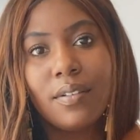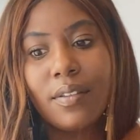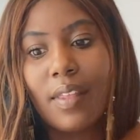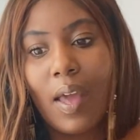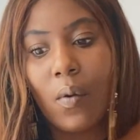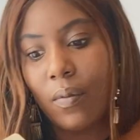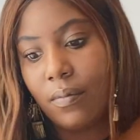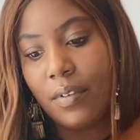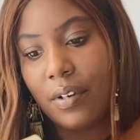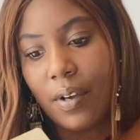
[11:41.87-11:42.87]
that,
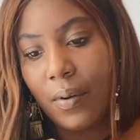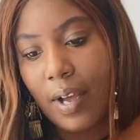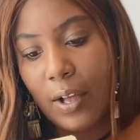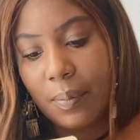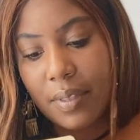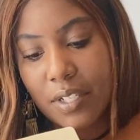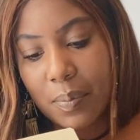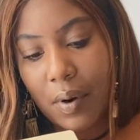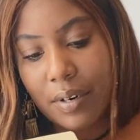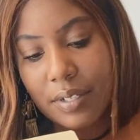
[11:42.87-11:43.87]
you know, helped this
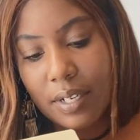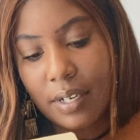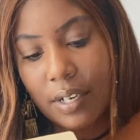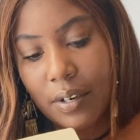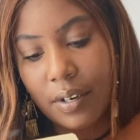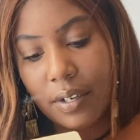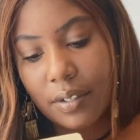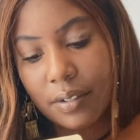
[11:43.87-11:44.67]
person here.